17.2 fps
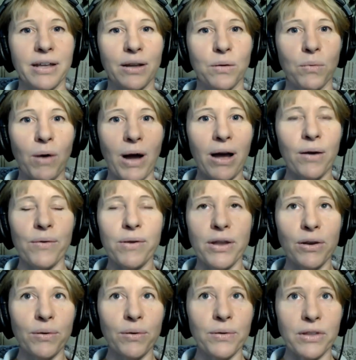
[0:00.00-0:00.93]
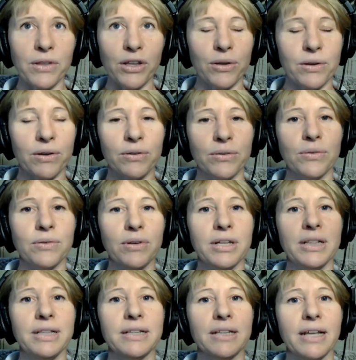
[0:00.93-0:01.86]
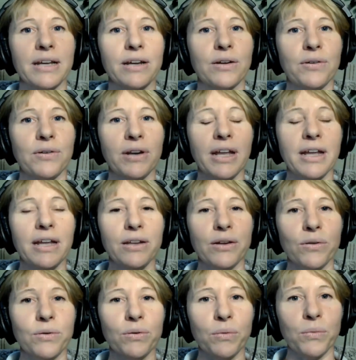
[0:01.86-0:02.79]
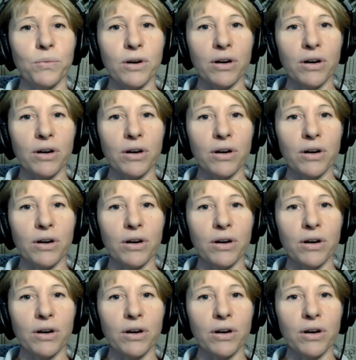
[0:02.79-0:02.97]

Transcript: like wow you know that you can really like create your own